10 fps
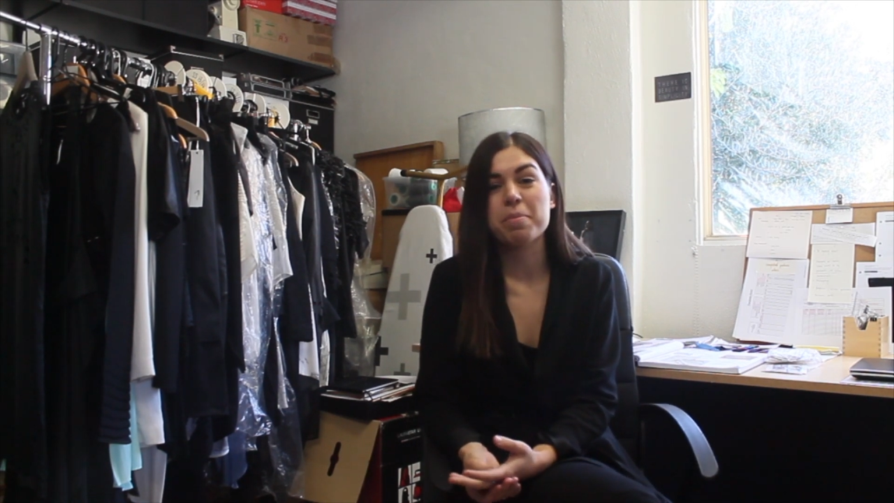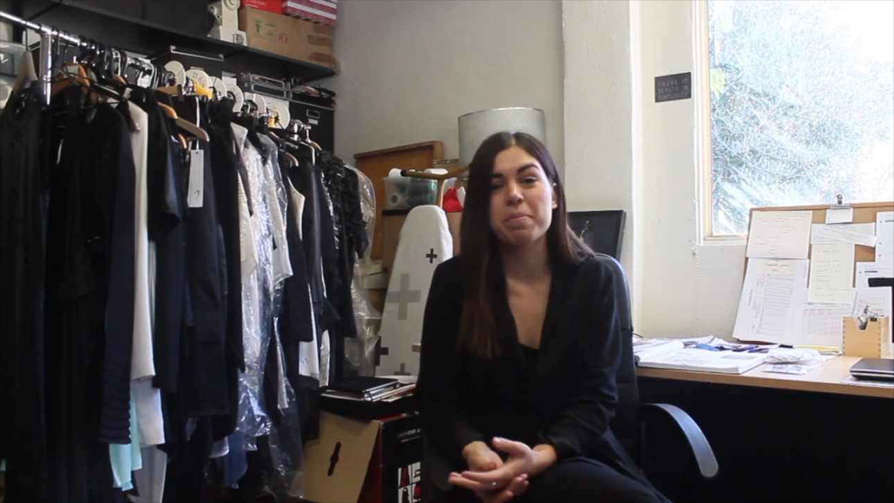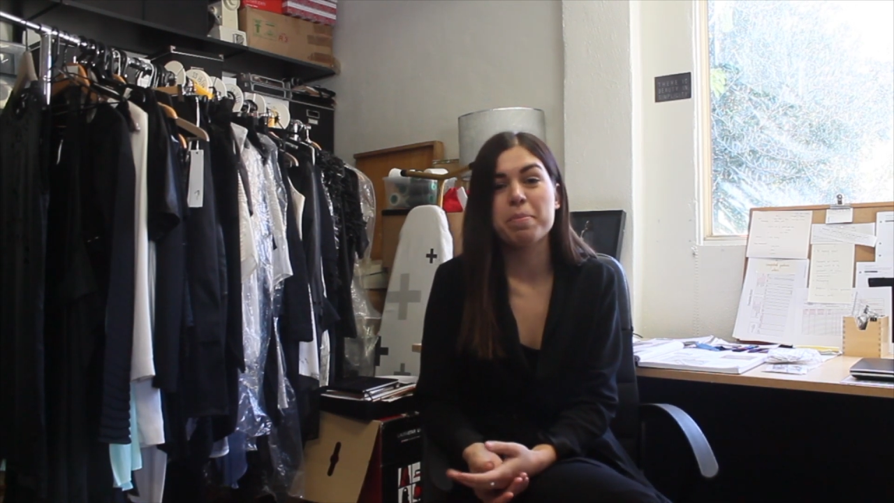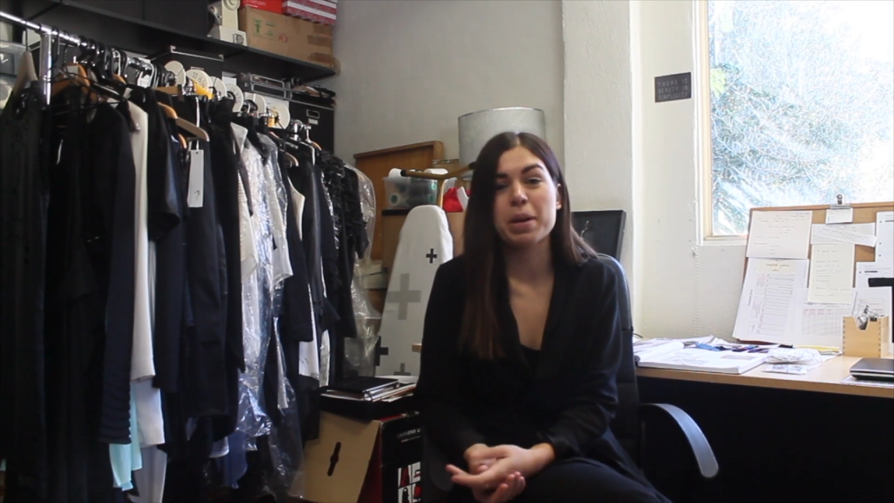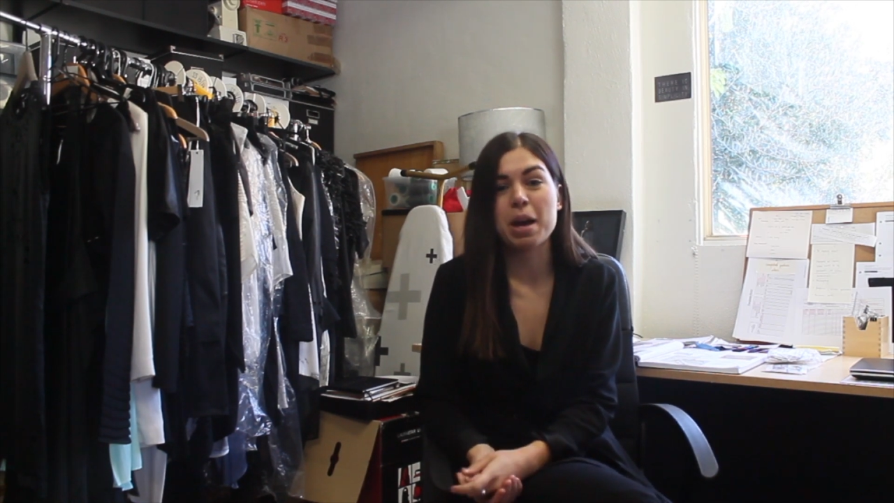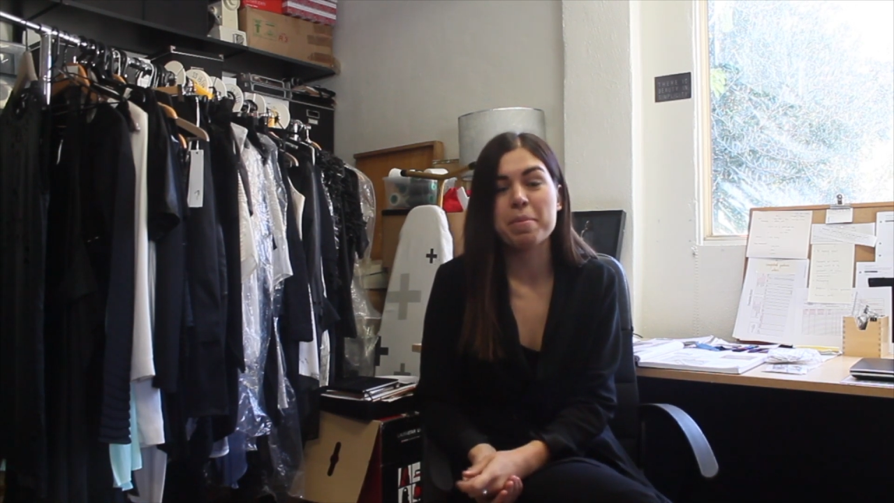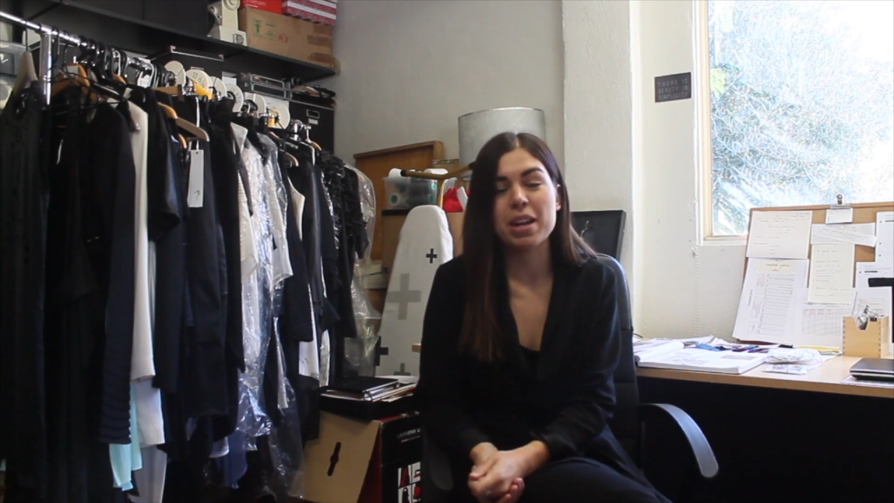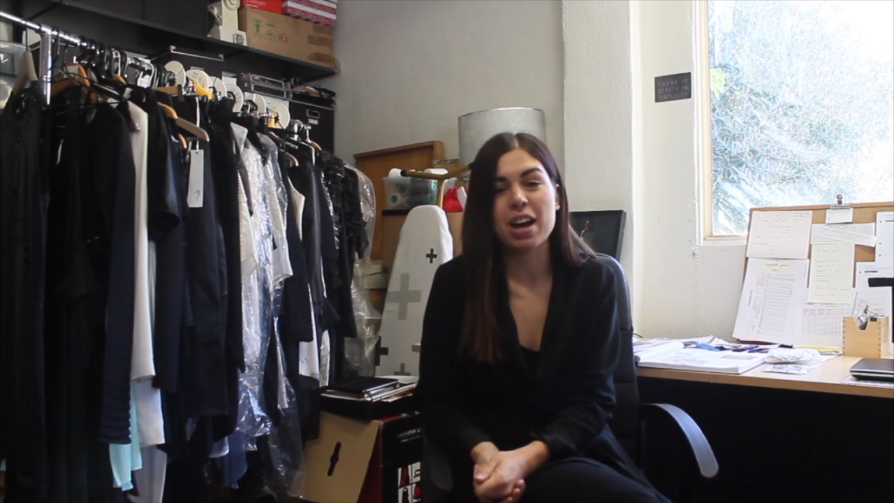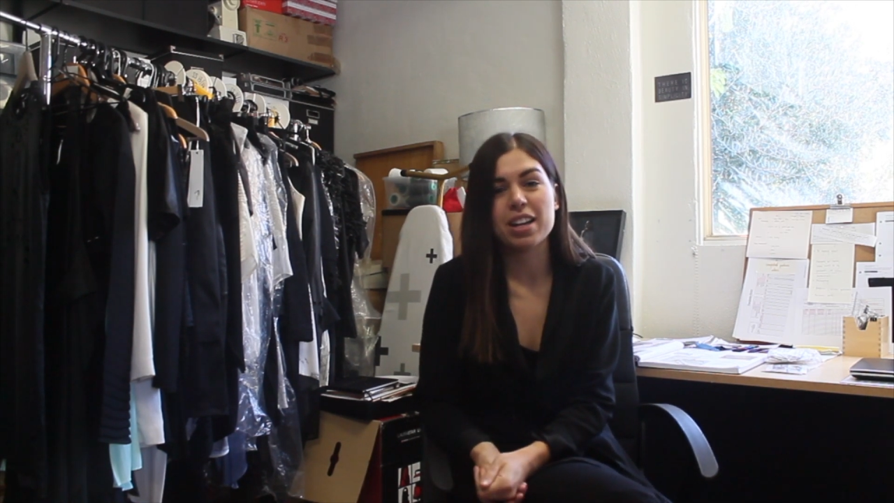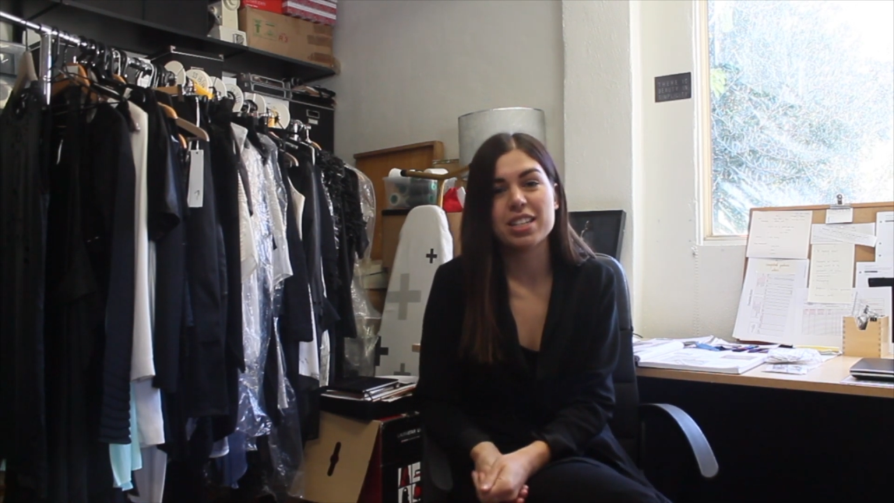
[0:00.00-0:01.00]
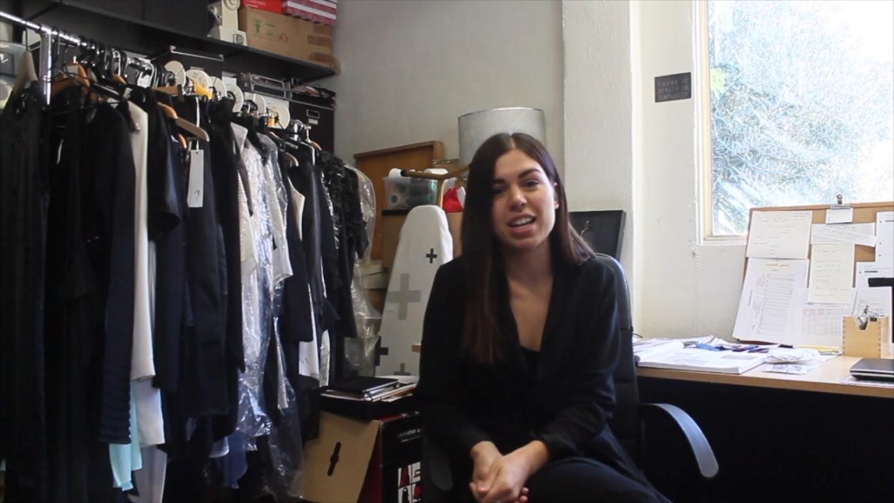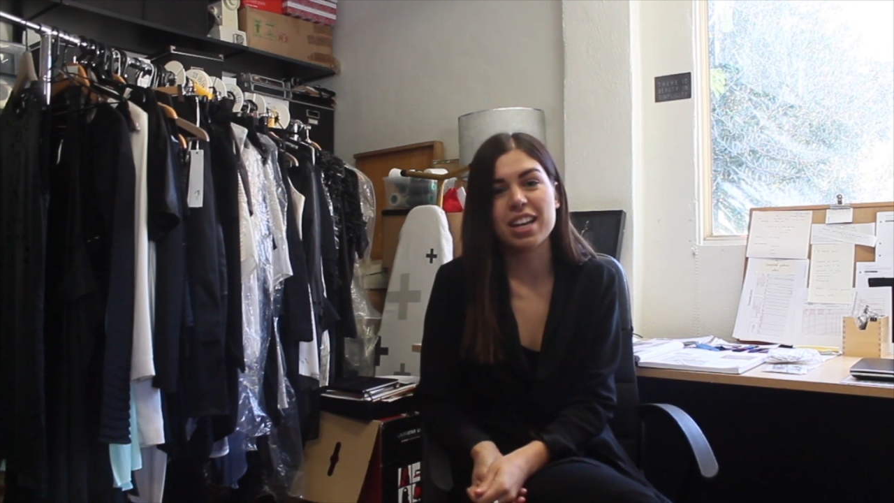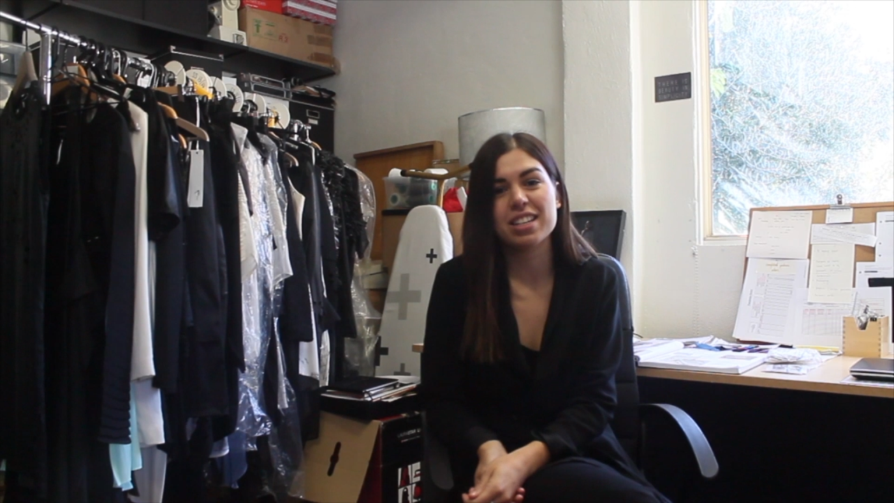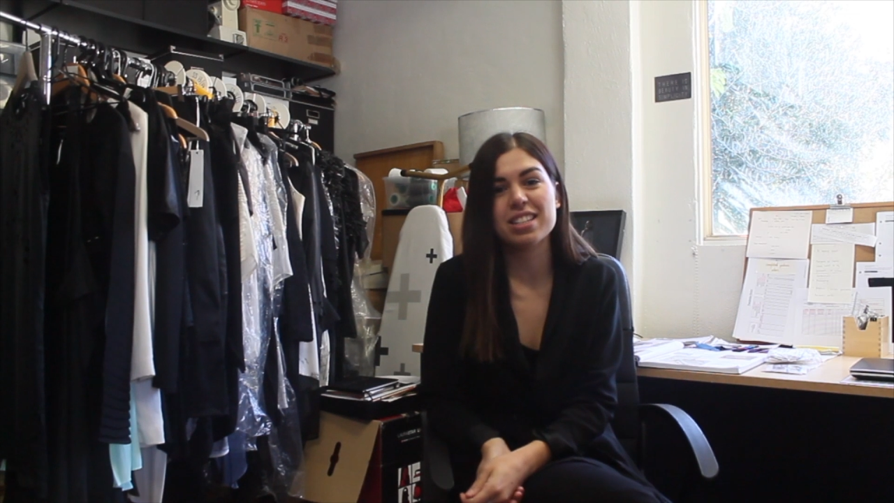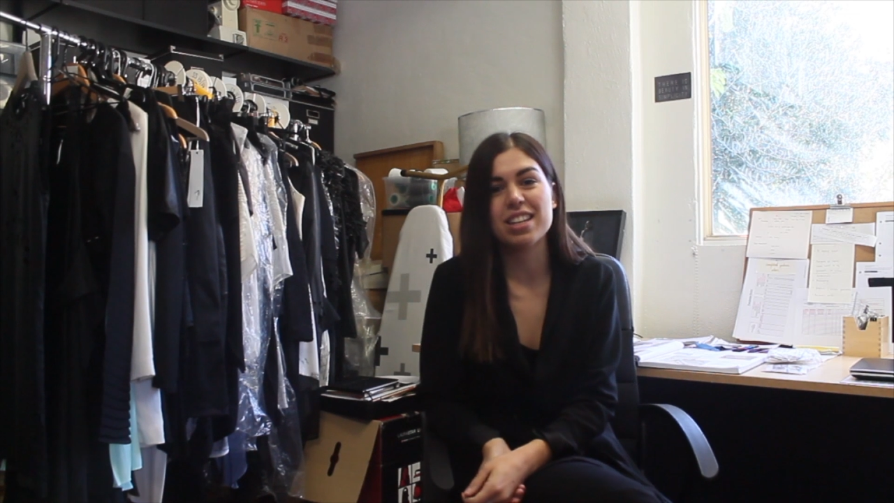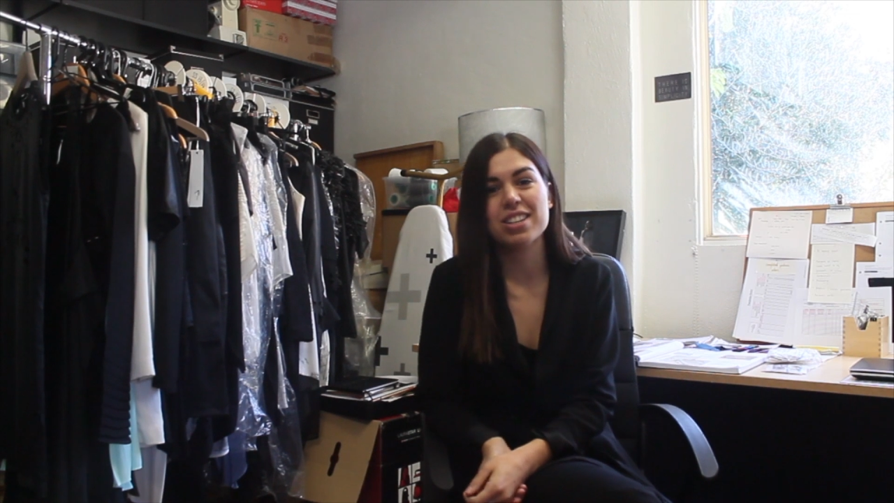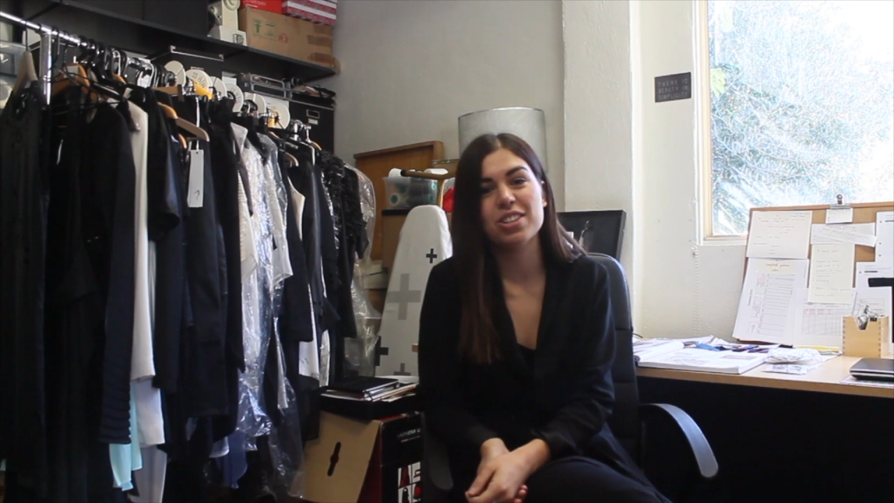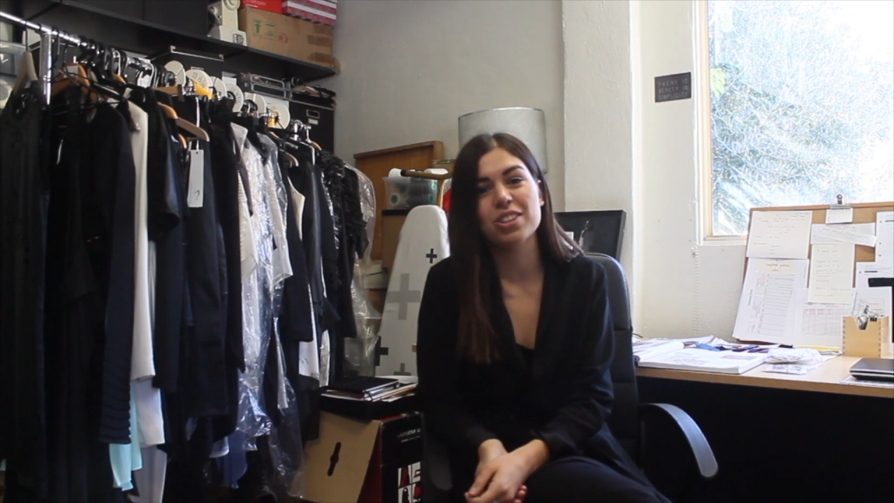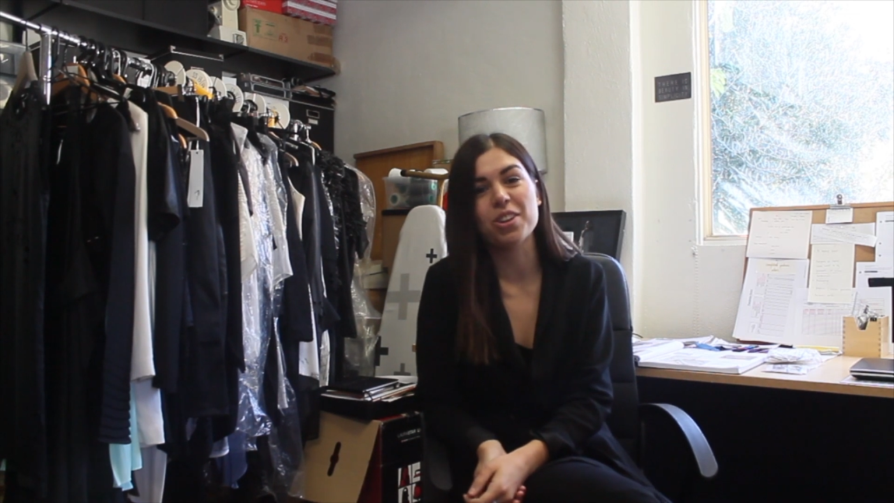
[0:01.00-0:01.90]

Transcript: to become an architect and